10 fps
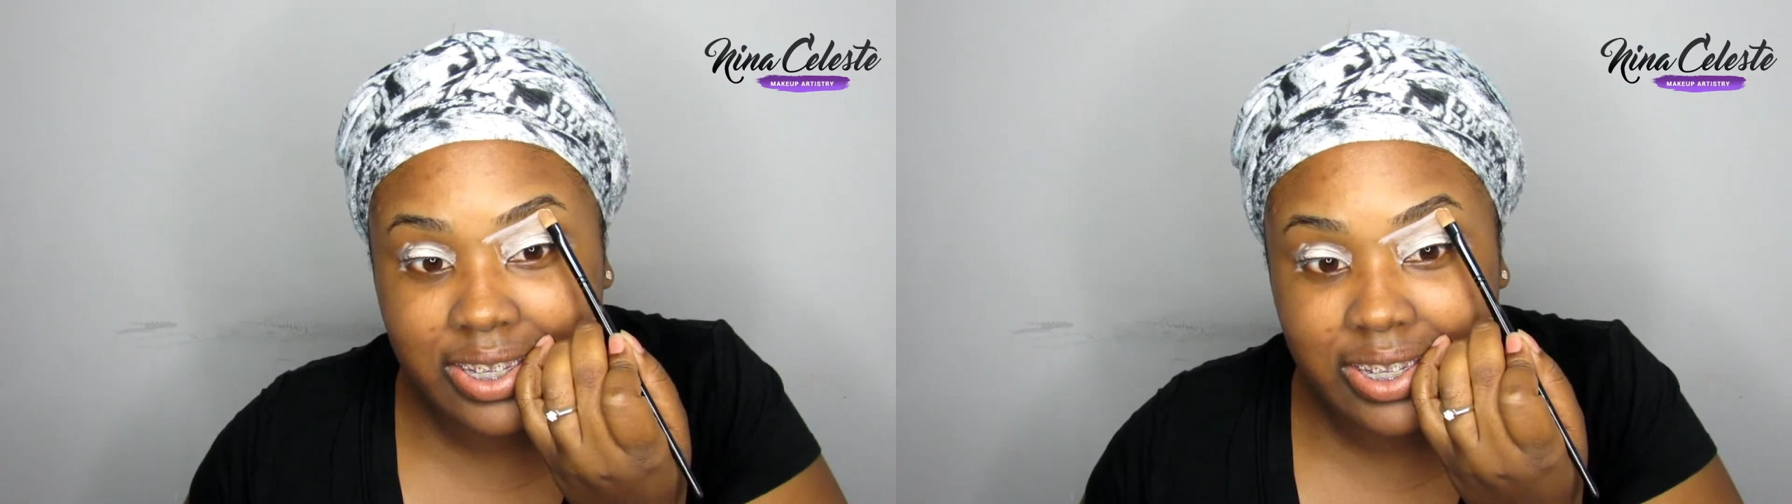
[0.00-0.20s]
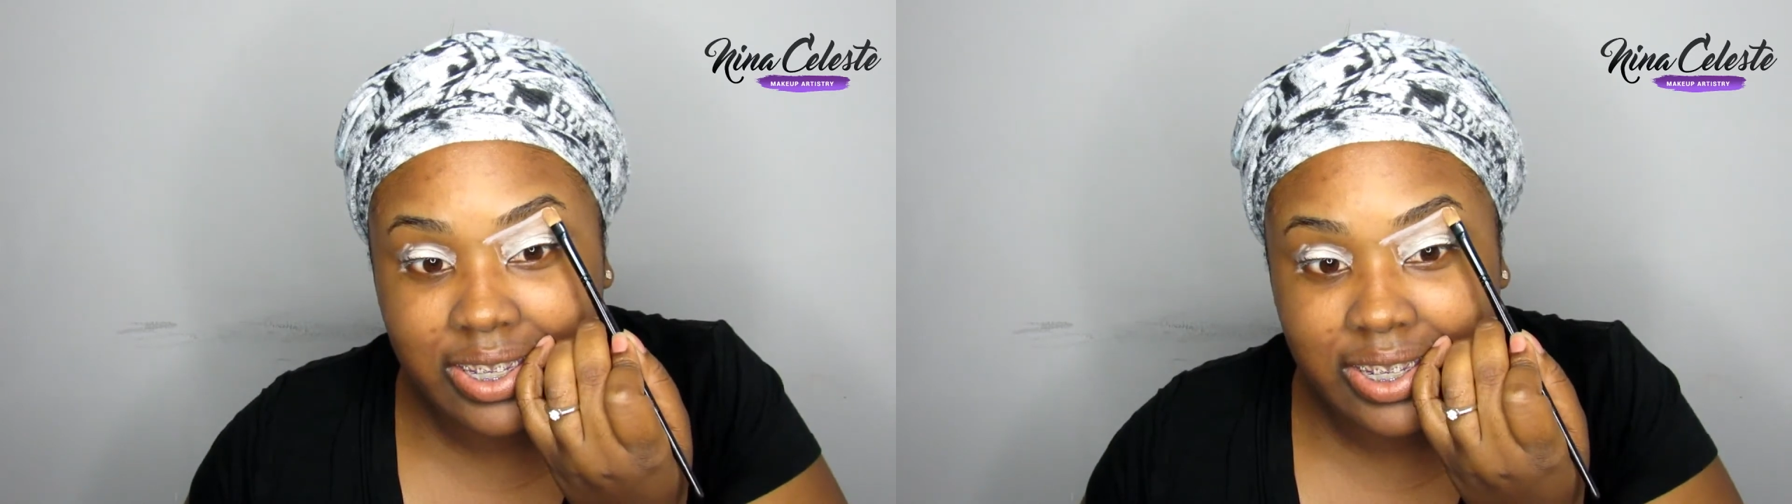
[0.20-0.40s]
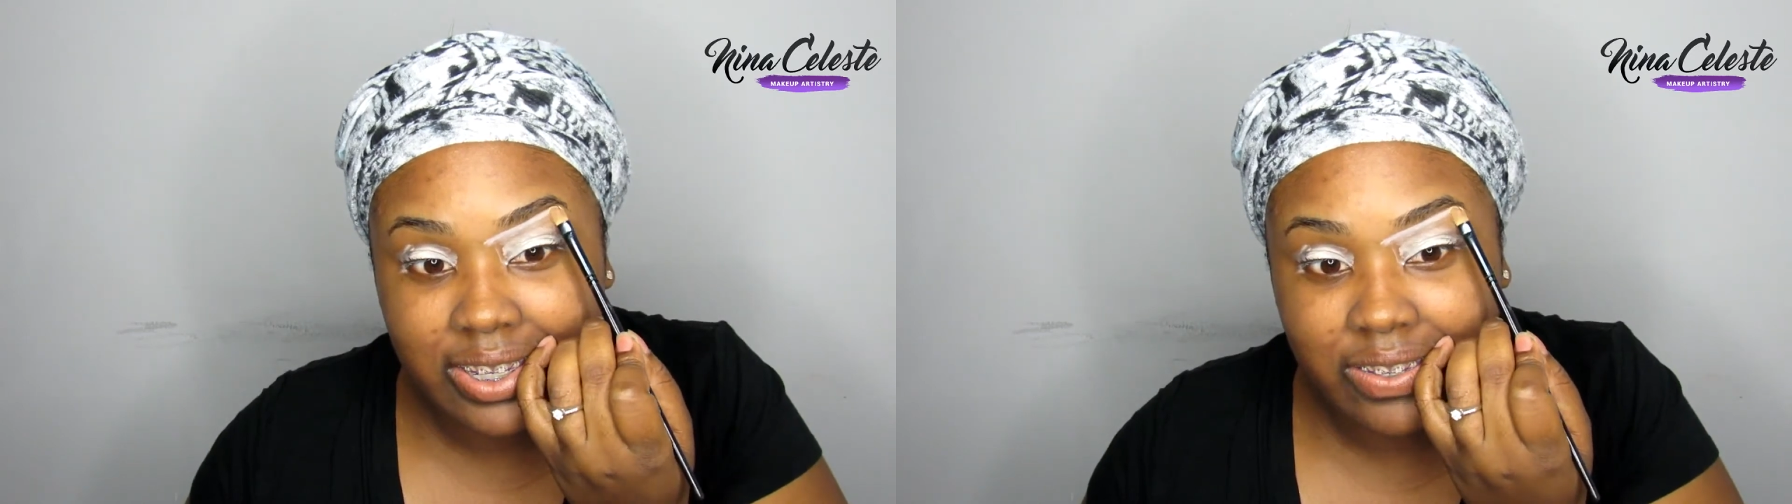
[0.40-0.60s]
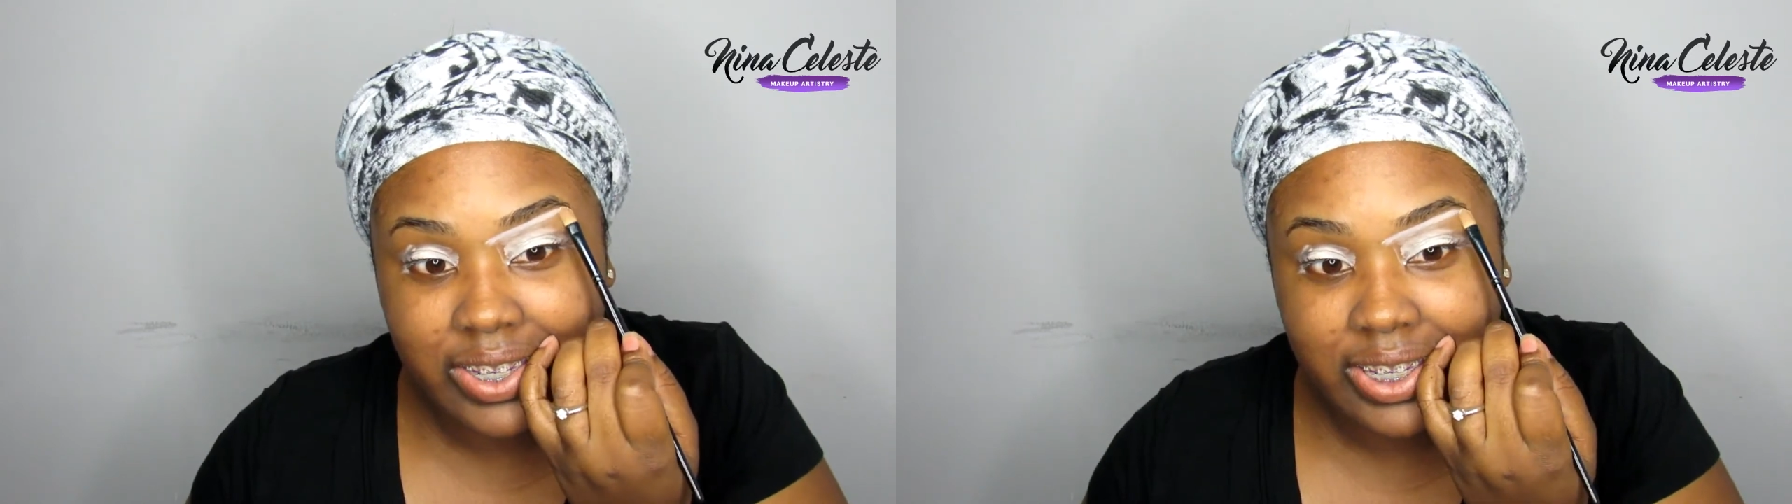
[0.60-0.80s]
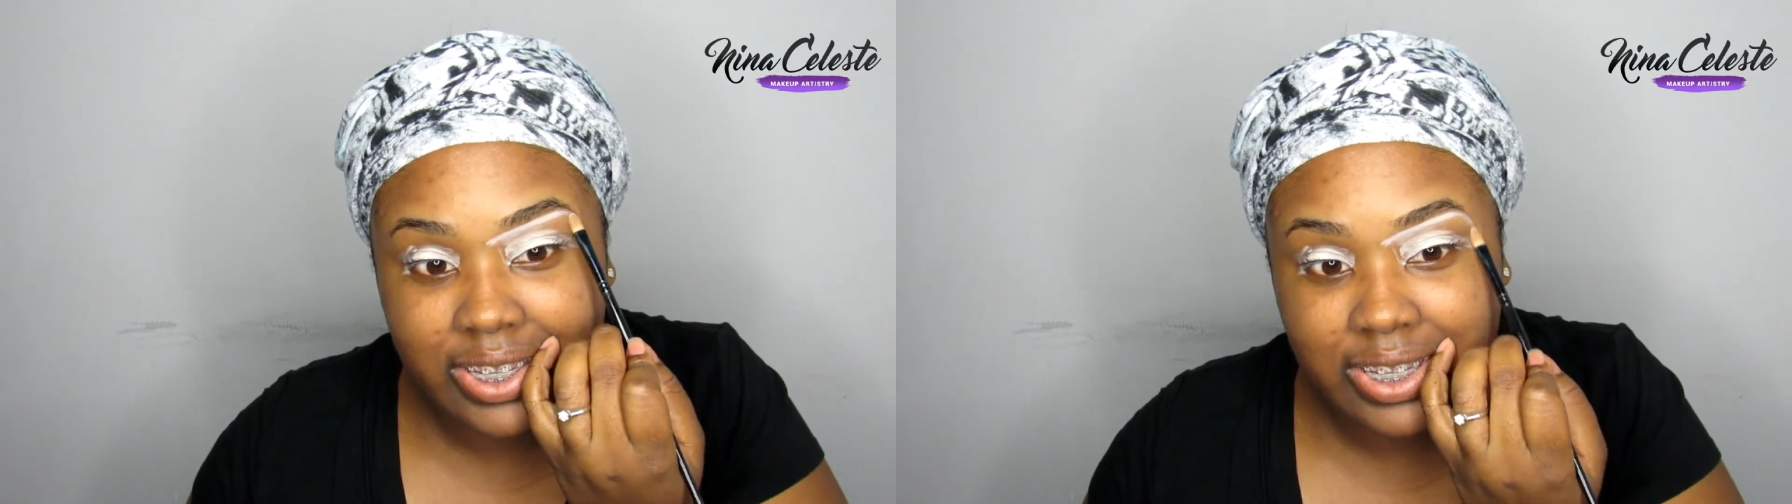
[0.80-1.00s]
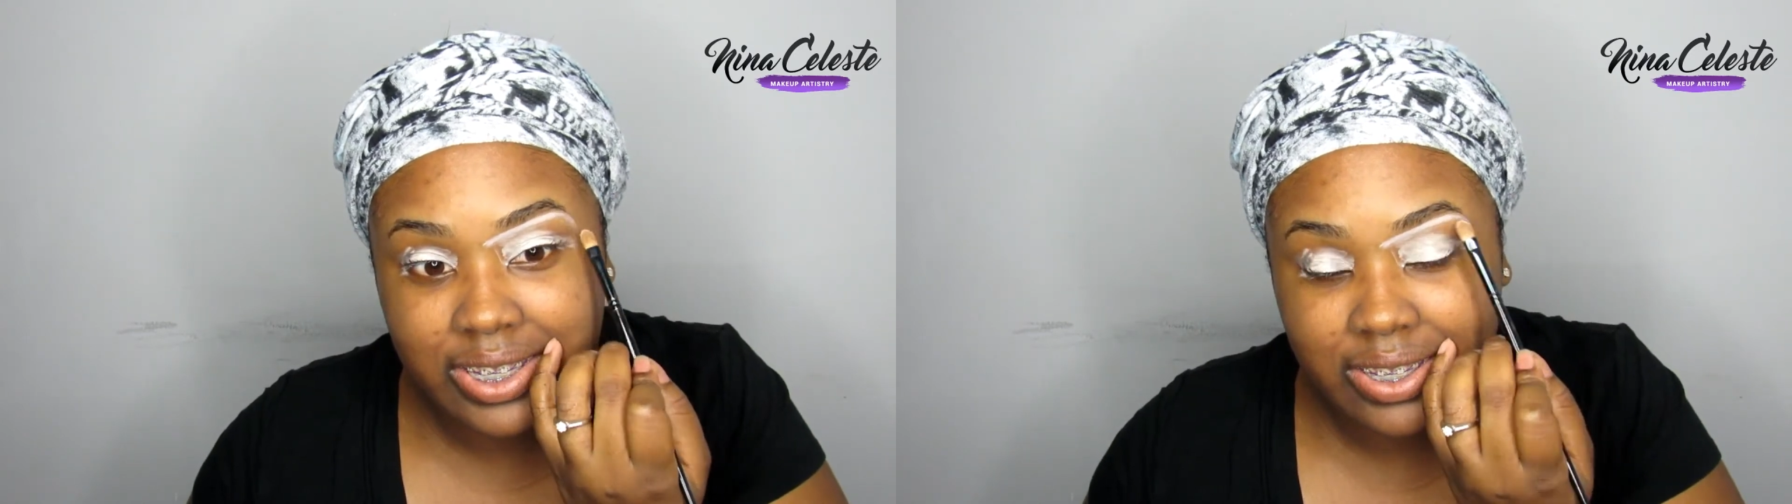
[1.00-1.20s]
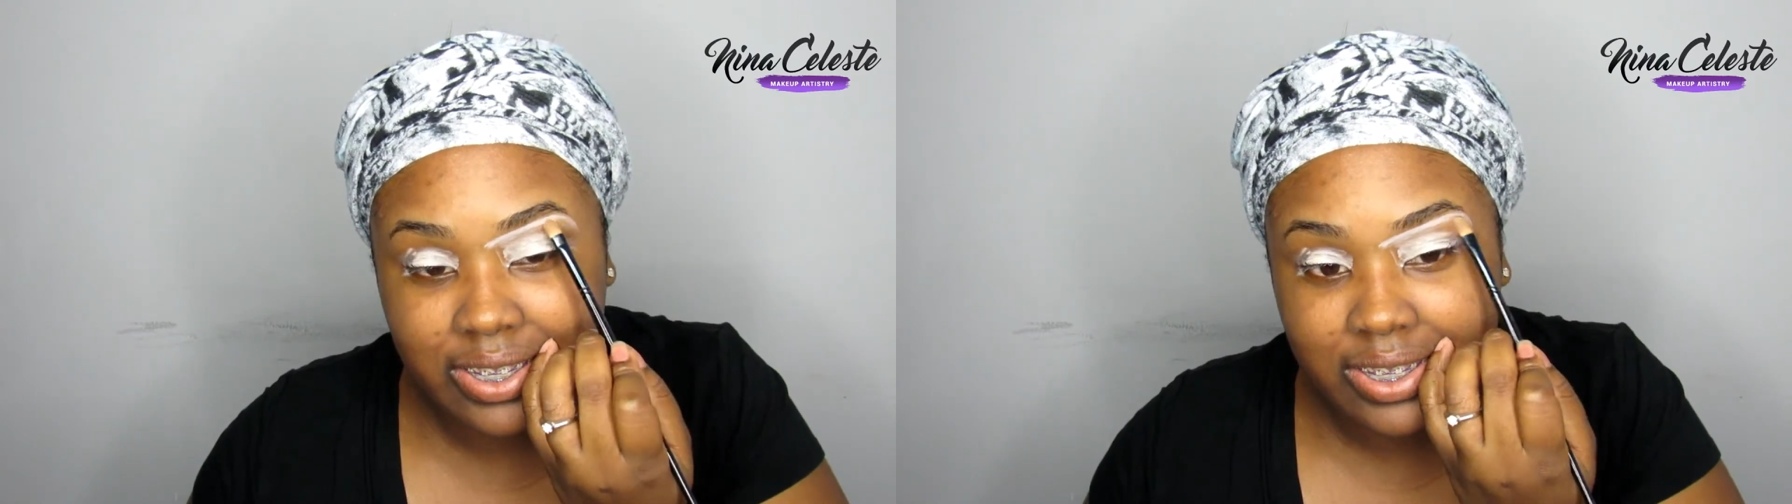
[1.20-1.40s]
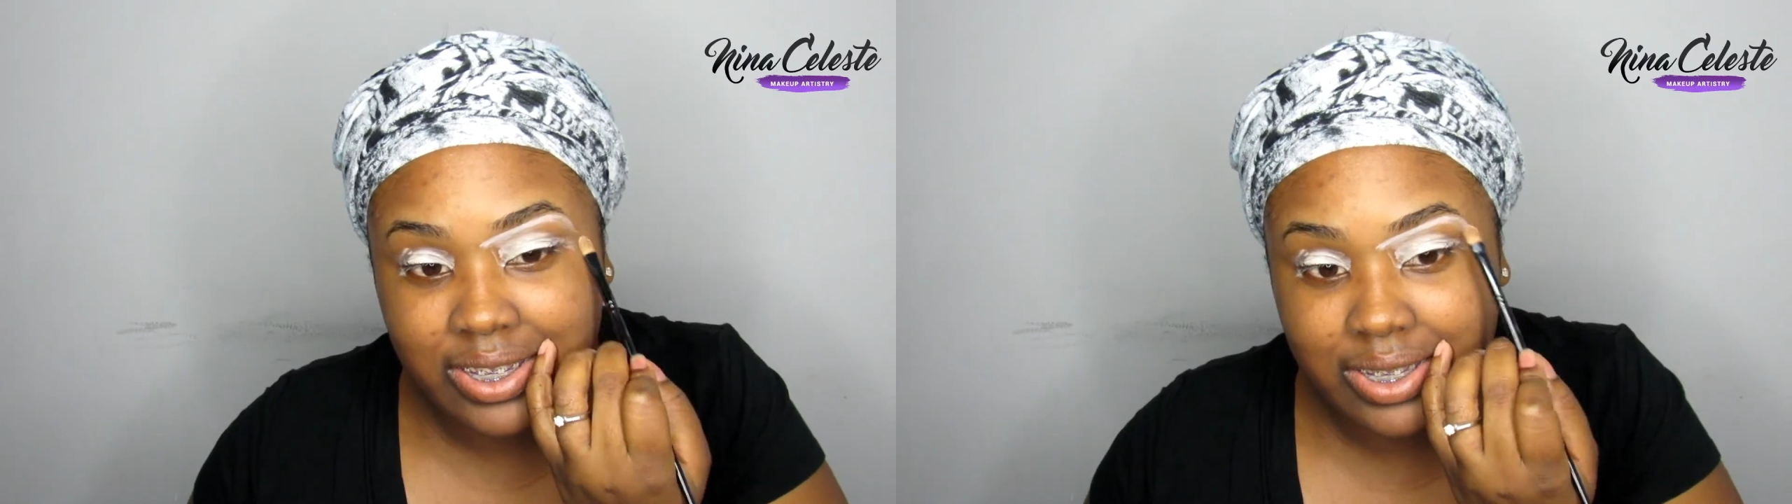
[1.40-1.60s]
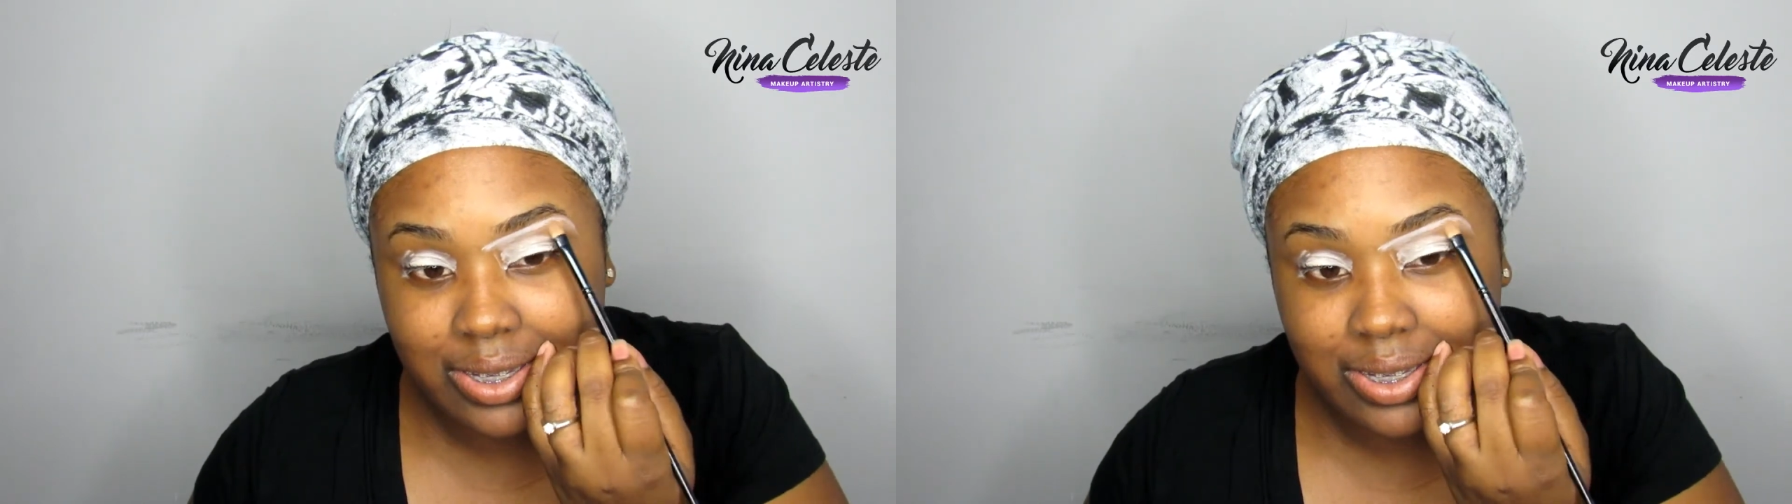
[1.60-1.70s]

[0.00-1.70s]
plenty of ways to do